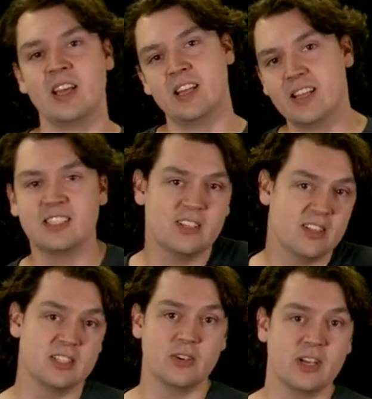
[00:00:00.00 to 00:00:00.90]

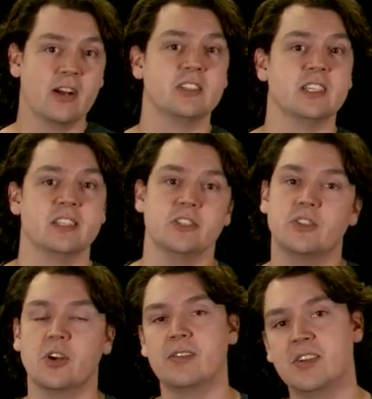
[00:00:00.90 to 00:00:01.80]
There's no guarantees. You
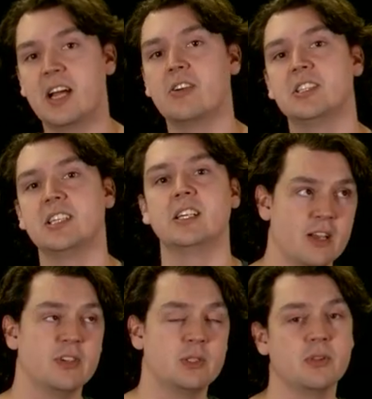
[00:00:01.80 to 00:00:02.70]
don't have a guarantee
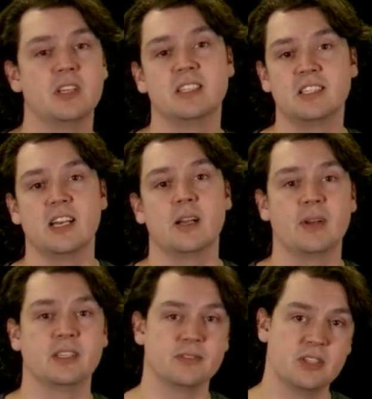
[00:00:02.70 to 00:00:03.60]
if it's within a set
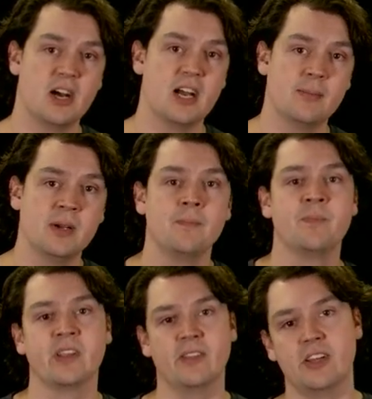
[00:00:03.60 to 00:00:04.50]
amount of time
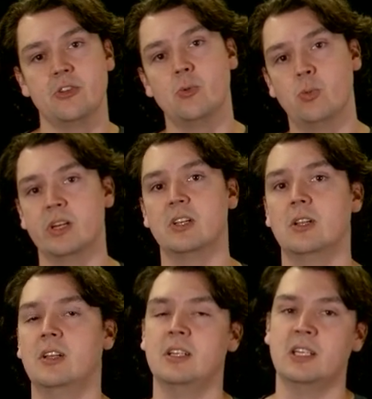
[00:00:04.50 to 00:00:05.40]
that you will